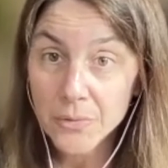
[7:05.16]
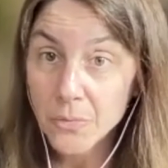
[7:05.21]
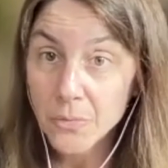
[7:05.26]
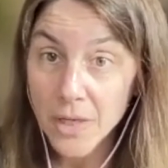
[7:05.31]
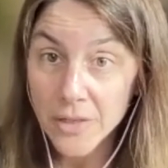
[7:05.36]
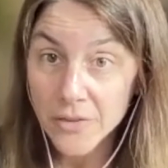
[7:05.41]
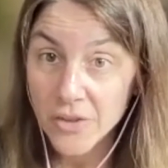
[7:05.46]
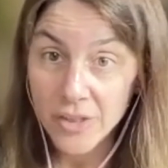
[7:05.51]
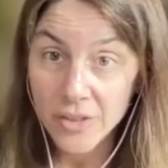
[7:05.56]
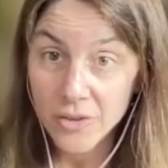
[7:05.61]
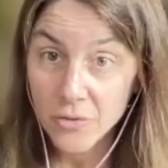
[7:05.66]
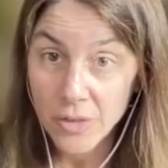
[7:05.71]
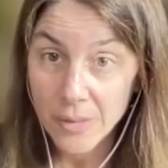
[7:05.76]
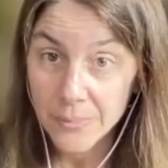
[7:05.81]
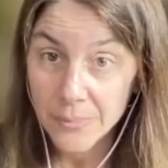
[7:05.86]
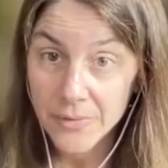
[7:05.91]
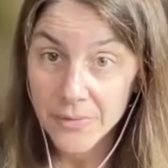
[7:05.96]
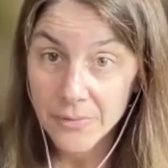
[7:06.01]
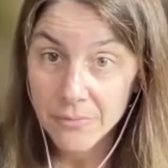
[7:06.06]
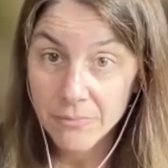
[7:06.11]
watching
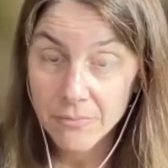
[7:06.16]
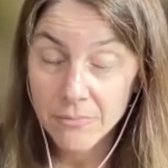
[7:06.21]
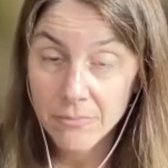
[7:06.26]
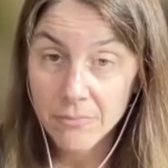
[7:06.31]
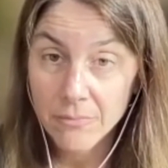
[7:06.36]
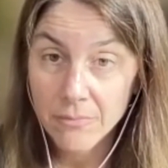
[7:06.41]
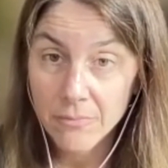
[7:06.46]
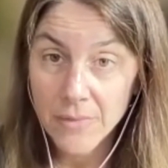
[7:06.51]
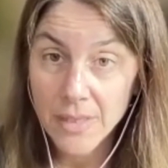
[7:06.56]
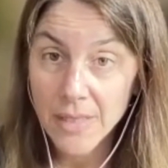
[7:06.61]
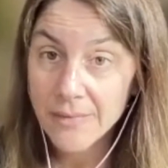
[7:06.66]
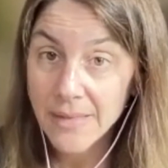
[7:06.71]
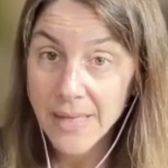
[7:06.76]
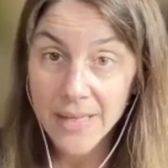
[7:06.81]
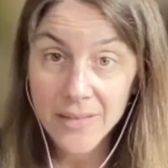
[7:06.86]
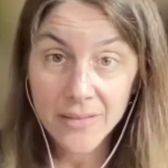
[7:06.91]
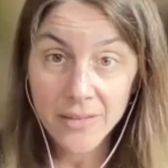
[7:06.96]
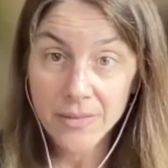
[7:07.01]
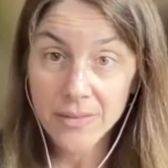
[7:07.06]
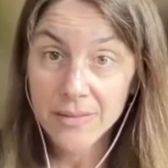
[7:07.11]
trips. Then
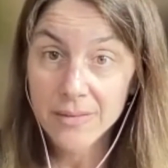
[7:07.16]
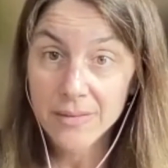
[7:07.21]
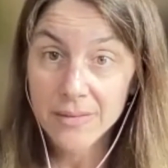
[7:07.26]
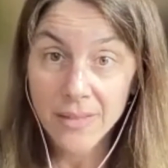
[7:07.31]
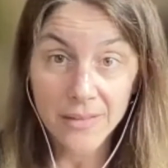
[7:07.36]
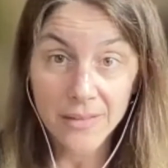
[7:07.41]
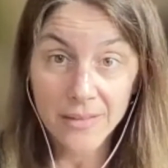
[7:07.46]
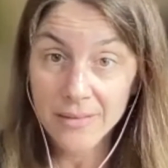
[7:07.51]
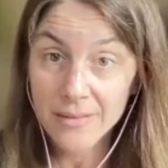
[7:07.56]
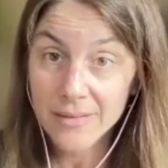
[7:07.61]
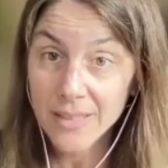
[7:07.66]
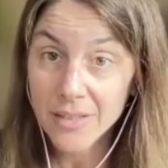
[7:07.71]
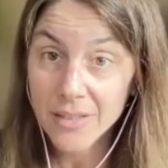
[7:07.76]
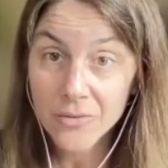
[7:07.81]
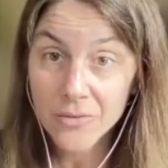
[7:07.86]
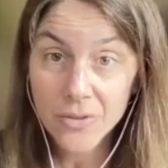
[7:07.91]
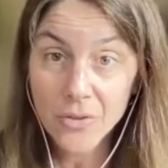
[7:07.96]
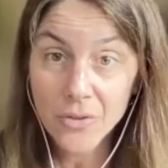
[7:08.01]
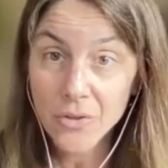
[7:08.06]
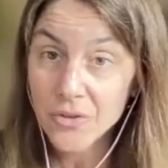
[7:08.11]
that's a sustainer
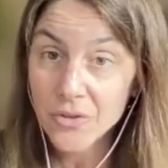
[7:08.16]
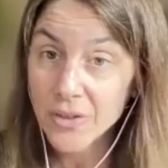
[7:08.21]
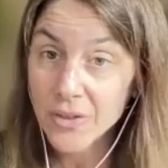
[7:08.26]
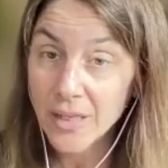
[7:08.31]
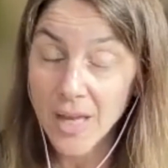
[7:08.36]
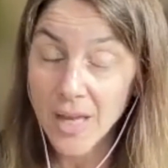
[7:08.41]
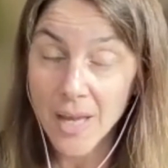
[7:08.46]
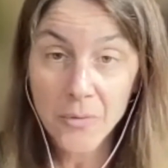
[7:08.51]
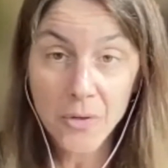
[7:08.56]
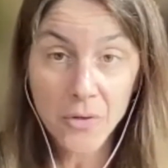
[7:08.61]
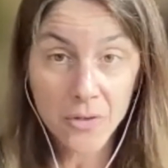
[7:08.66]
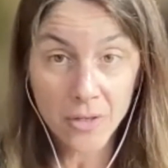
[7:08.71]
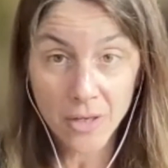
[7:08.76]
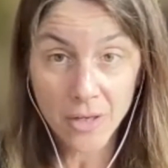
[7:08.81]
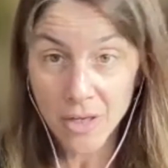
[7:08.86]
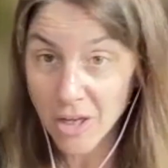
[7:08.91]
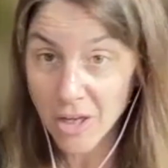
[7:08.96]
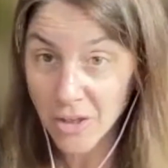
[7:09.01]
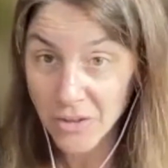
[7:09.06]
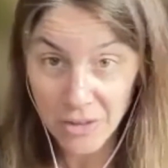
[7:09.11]
donor is like, I'm going on
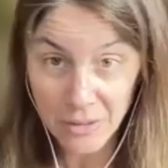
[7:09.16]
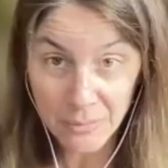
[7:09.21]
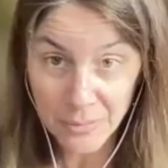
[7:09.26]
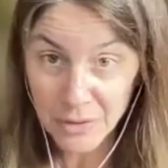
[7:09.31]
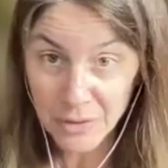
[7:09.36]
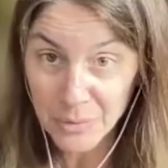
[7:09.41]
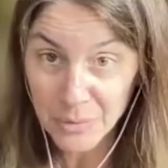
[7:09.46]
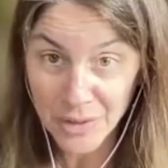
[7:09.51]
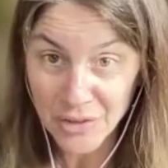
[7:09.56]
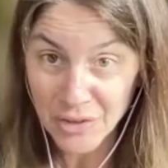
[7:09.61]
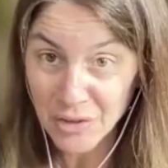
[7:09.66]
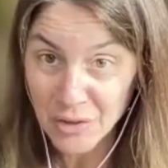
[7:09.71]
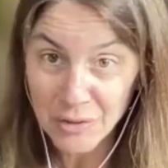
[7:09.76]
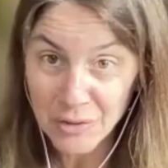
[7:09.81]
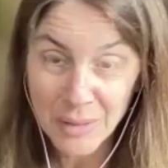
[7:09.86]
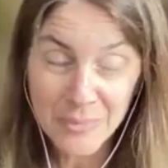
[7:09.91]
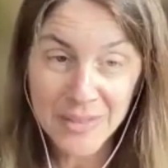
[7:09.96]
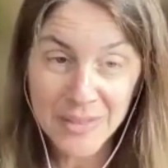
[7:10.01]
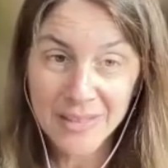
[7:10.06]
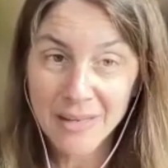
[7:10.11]
all your bird watching
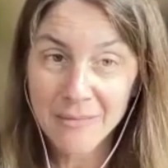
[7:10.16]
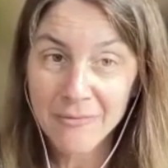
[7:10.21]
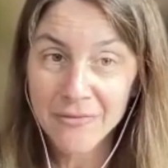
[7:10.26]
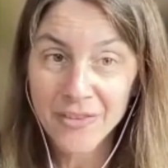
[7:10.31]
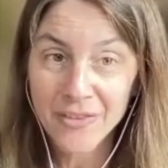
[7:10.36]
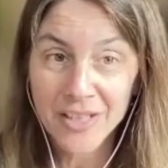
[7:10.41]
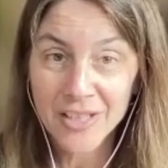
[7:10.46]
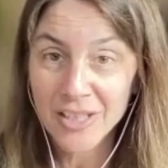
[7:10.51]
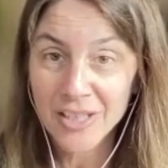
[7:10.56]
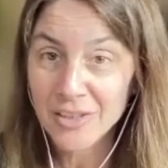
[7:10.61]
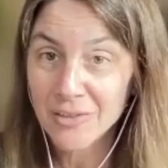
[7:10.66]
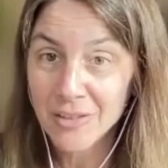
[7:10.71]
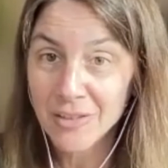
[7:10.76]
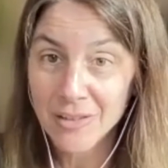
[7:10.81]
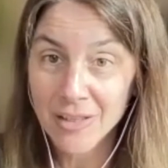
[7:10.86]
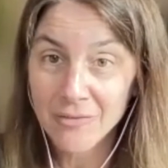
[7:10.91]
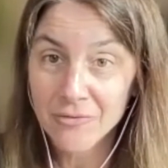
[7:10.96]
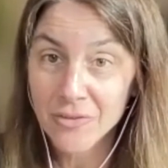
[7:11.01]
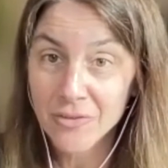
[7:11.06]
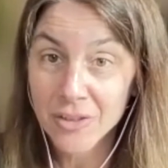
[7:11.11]
trips and I'm funding you year
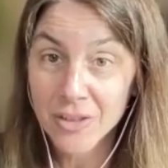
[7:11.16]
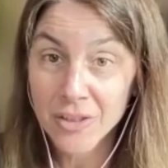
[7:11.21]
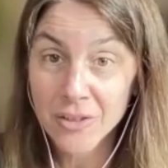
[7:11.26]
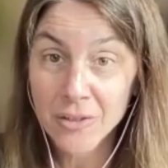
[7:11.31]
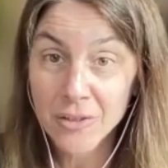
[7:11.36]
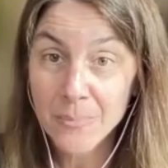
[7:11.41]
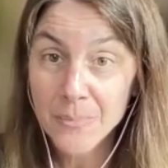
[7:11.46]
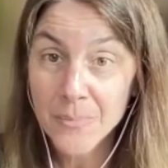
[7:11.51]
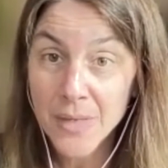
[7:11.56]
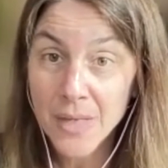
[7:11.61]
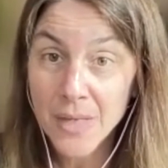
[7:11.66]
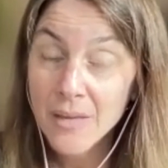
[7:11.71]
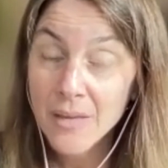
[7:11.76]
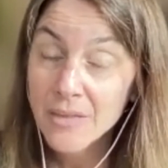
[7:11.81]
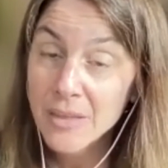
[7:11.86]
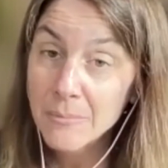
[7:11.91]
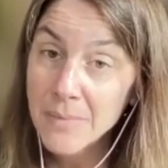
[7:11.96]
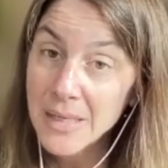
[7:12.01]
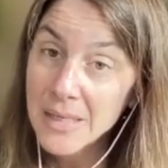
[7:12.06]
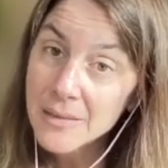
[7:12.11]
after year.
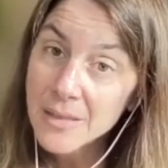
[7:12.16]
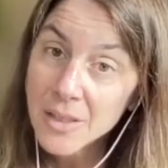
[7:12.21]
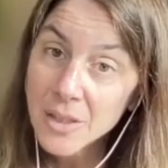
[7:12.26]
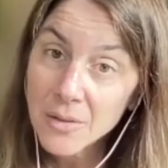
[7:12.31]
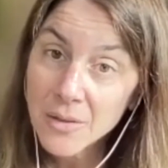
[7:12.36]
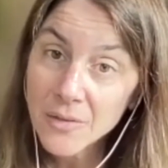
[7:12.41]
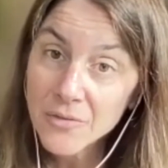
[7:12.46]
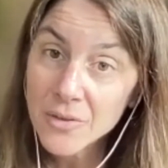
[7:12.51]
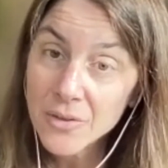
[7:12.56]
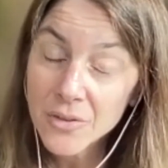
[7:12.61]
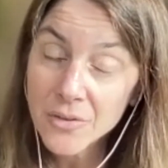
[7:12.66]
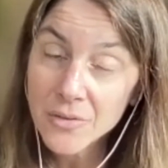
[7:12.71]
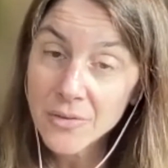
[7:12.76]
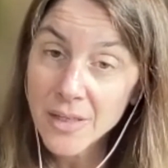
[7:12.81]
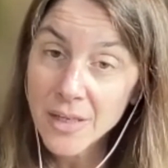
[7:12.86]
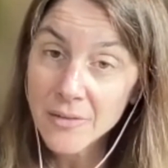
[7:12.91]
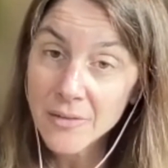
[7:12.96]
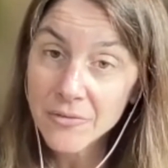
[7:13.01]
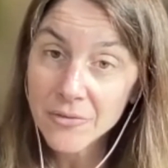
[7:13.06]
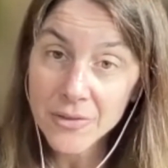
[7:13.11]
The main thing you have to do
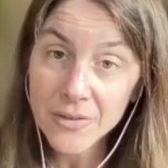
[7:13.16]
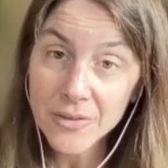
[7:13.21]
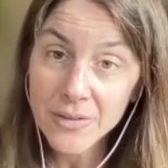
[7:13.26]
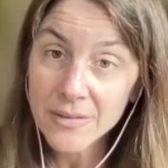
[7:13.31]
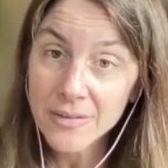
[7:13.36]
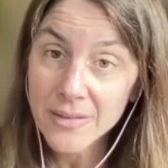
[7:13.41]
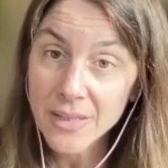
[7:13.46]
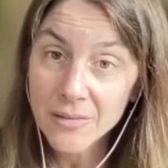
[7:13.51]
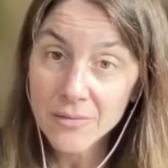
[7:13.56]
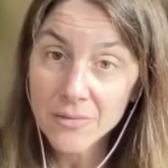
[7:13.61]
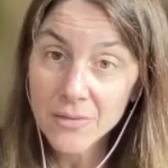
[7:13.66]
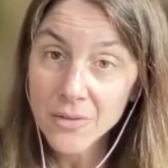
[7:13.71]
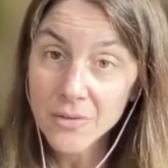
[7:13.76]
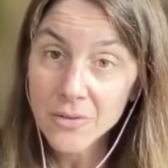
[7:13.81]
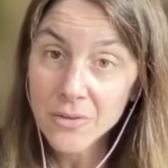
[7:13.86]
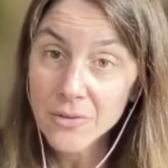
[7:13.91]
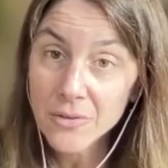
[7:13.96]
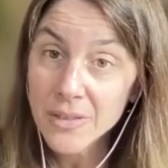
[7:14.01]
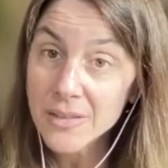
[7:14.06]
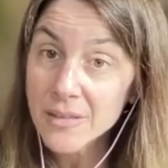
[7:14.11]
there for a sustainer
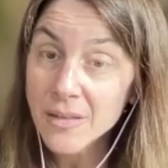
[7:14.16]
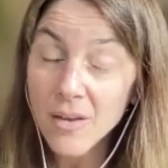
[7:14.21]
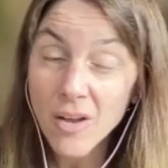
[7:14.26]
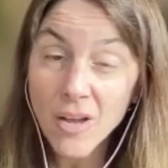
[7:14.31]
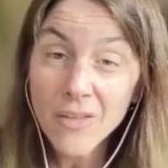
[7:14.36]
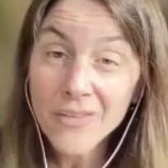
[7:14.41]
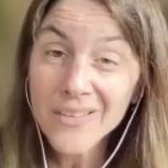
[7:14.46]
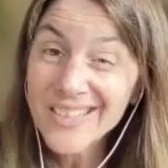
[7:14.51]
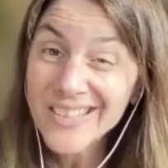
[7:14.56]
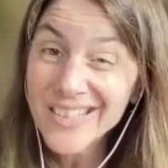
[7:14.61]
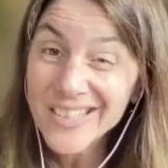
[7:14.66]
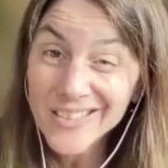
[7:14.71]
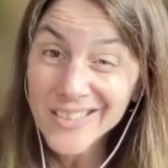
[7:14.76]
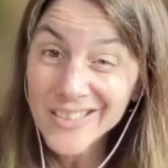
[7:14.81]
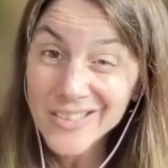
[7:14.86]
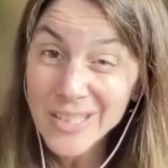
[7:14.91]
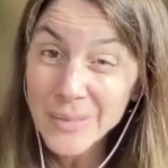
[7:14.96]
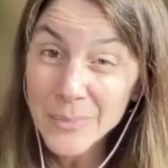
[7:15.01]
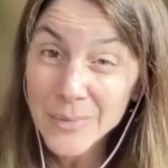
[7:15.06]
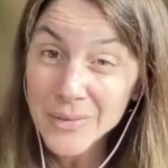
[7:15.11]
donor is all the
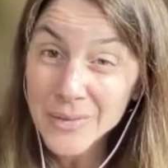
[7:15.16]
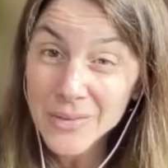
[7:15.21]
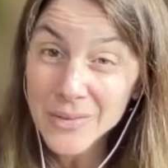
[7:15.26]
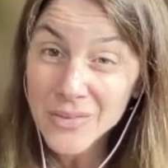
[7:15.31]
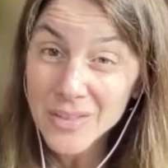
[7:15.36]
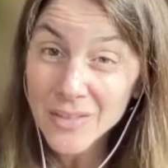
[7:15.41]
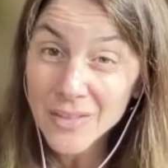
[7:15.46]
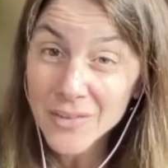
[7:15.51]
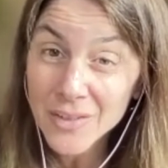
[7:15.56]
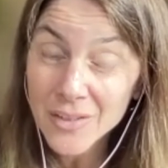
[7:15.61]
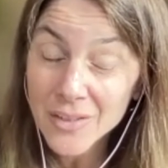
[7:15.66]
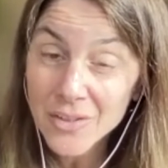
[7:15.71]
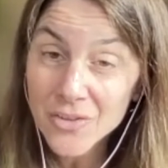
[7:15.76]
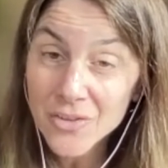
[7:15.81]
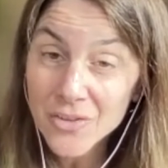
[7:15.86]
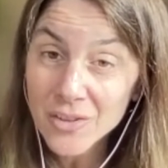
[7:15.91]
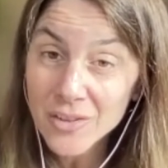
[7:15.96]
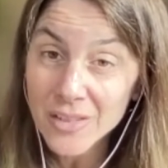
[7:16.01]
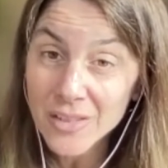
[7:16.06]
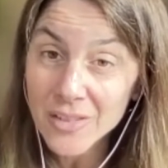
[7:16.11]
stereotypical stuff you
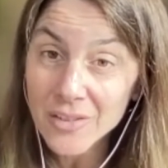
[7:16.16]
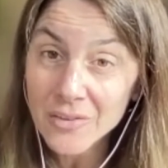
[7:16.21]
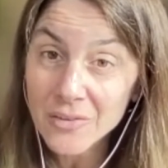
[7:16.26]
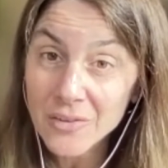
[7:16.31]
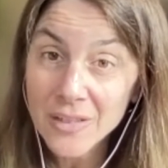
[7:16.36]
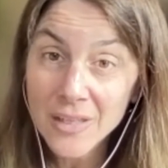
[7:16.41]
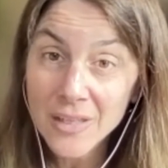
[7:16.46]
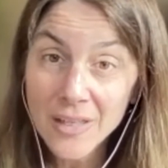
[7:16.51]
usually do.